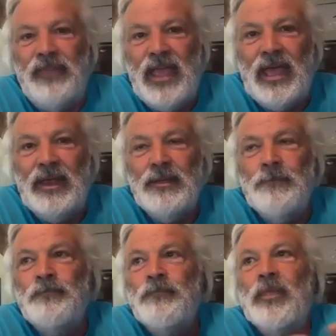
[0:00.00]
that,
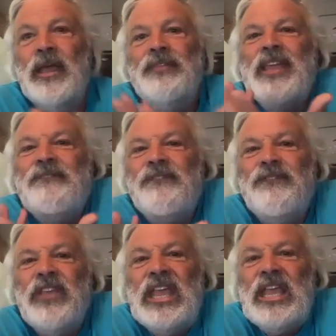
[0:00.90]
and they
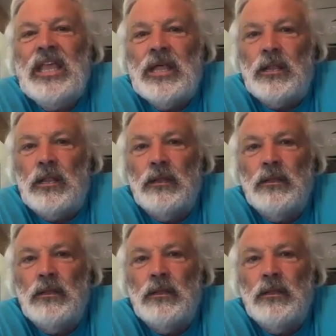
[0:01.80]
feel